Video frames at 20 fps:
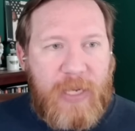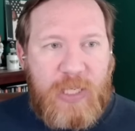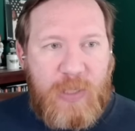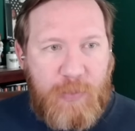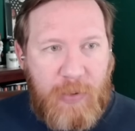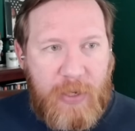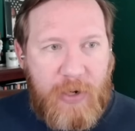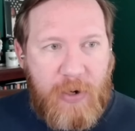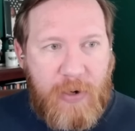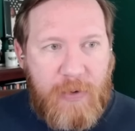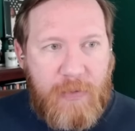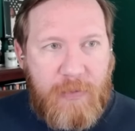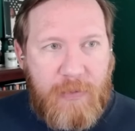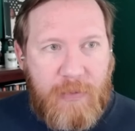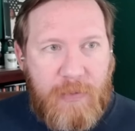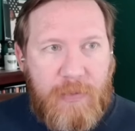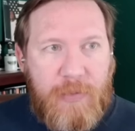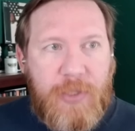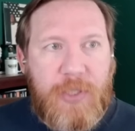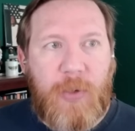splitter.
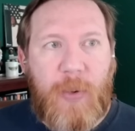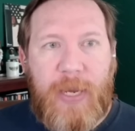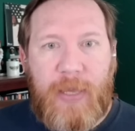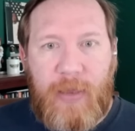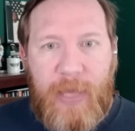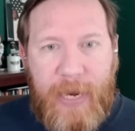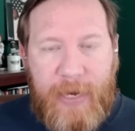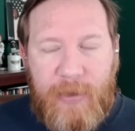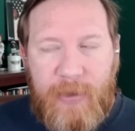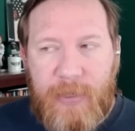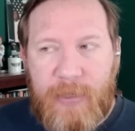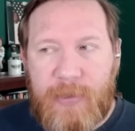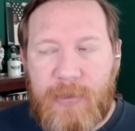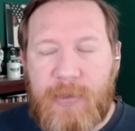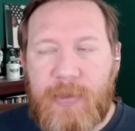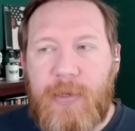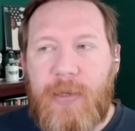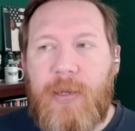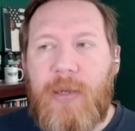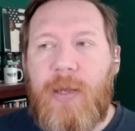So I like this.
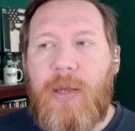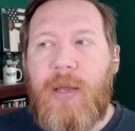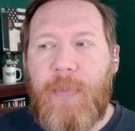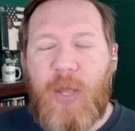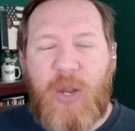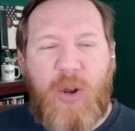The